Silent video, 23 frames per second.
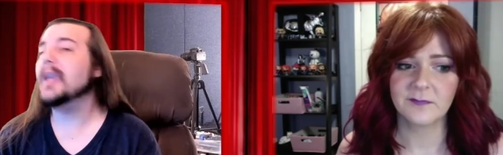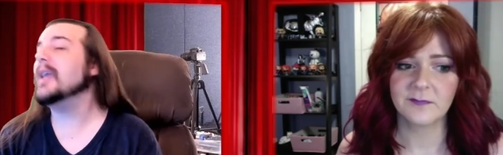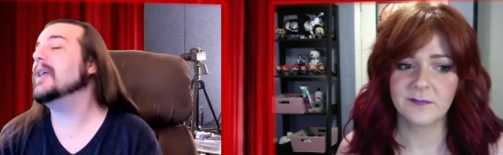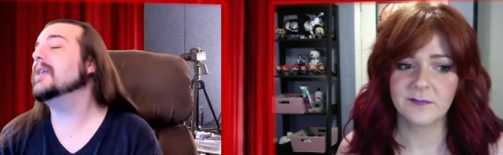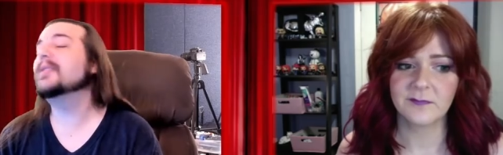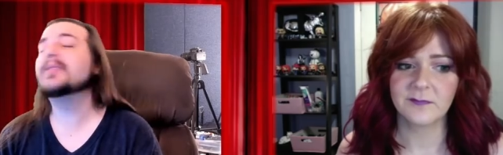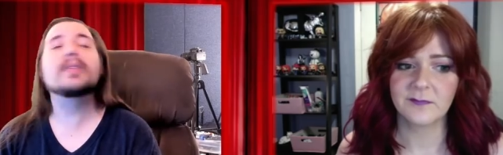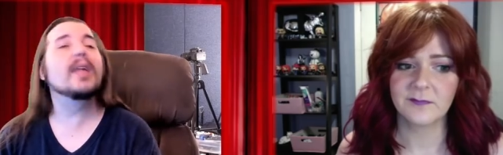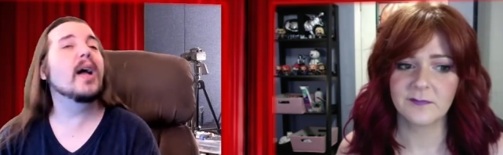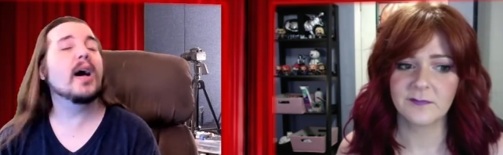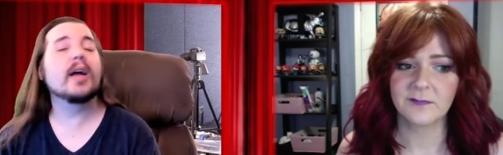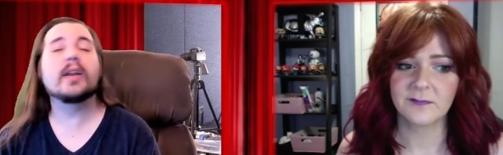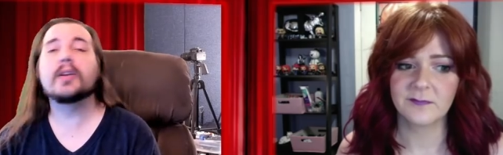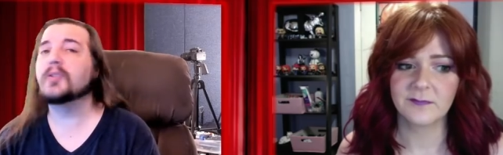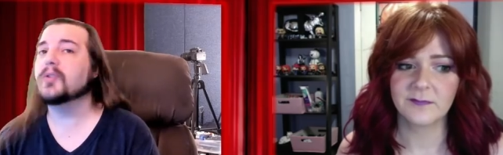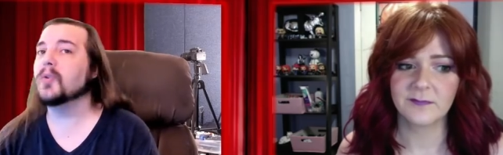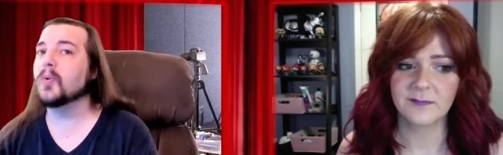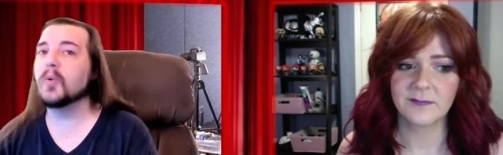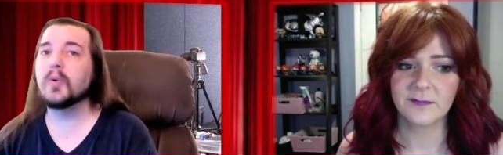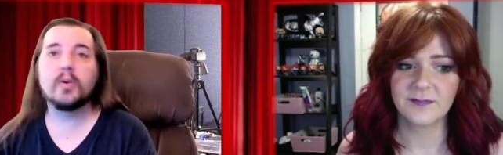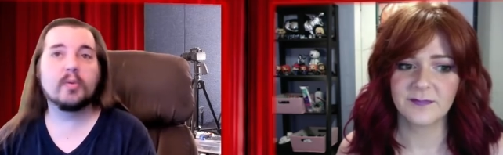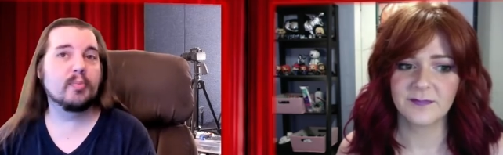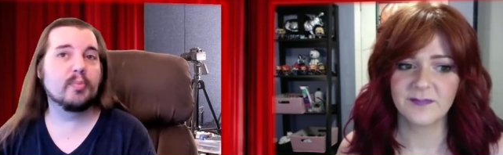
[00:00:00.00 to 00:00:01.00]
Speaker 1: it's not
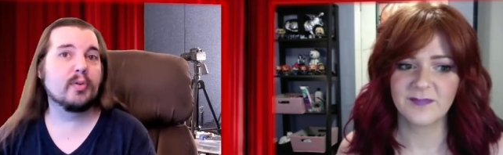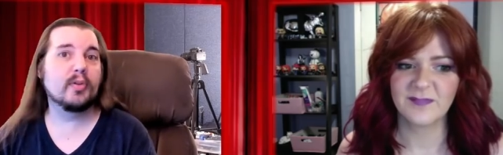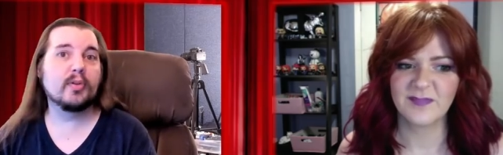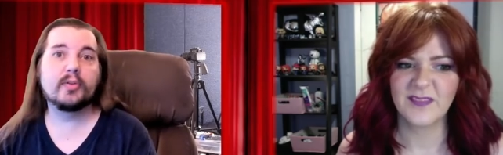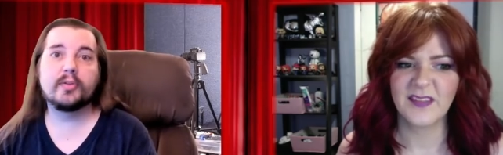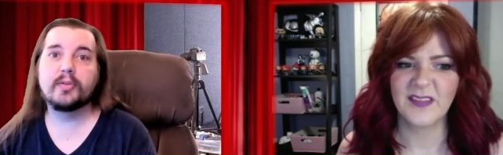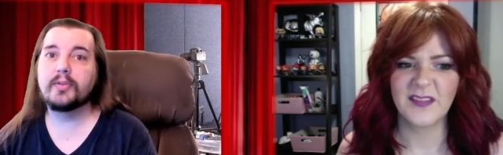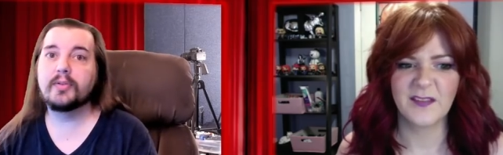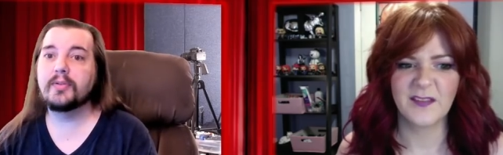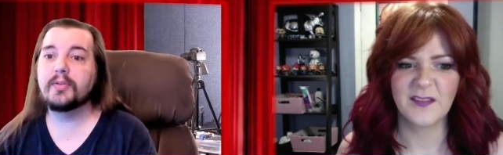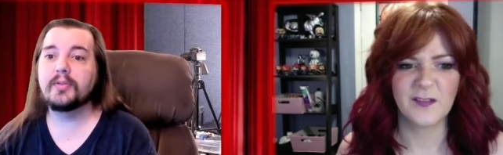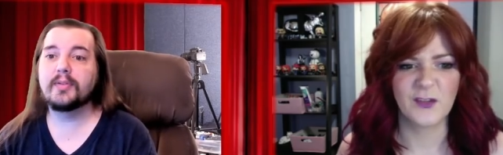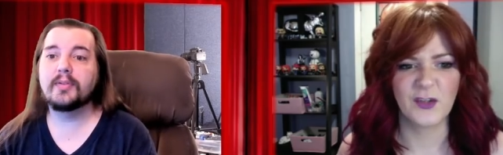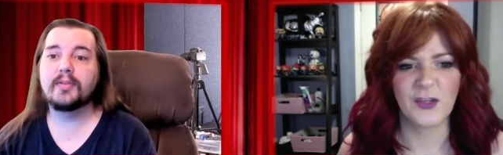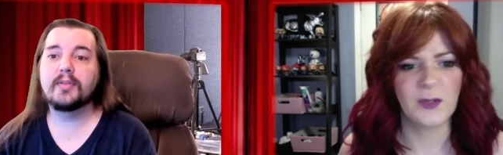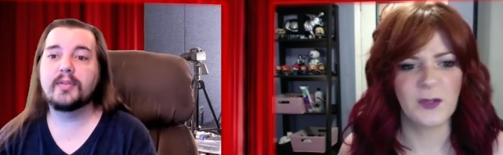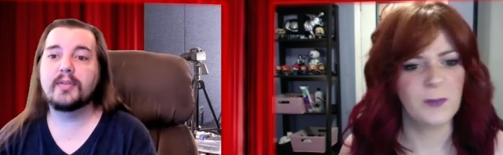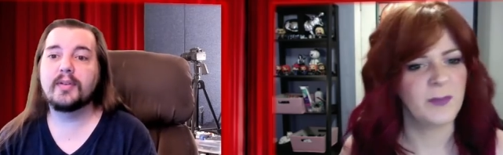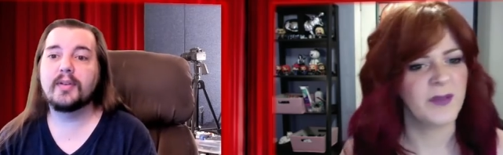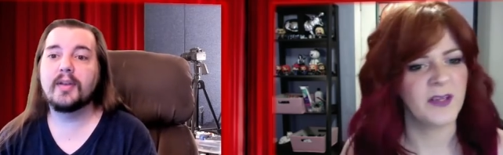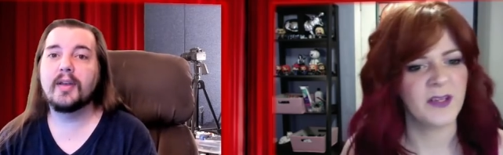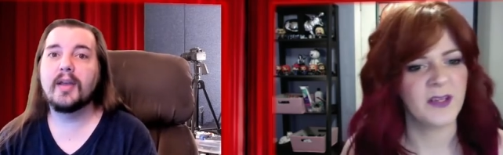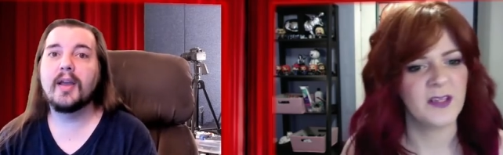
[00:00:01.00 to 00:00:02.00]
adorable. It's
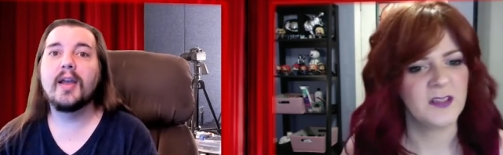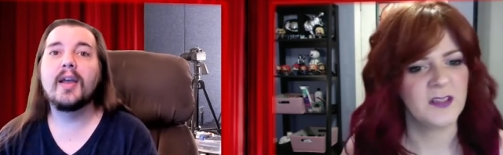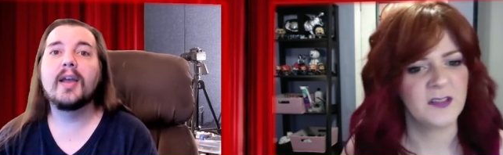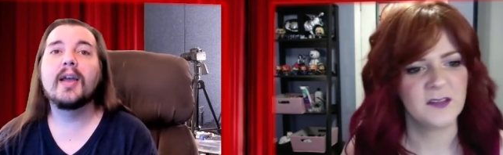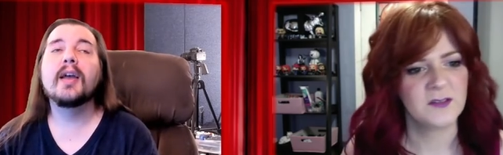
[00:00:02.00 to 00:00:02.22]
creepy.